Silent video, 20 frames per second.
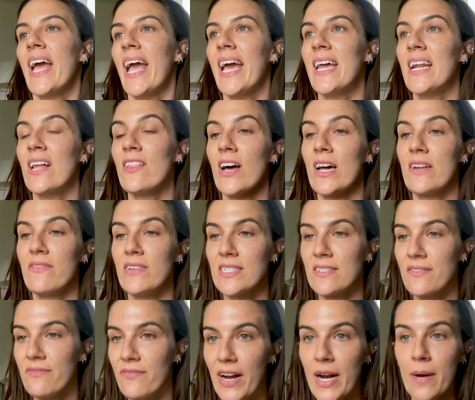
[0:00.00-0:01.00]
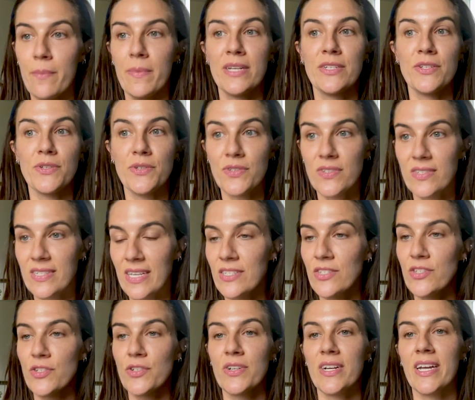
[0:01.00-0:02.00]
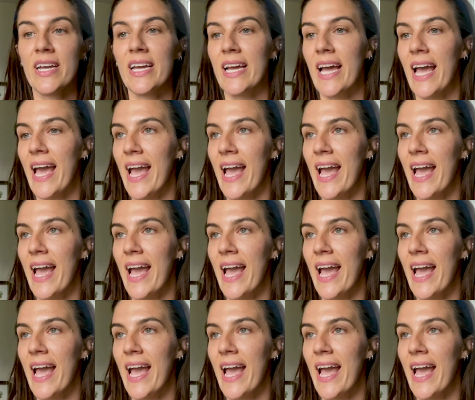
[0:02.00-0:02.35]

And a lot of it's environmental, sensory,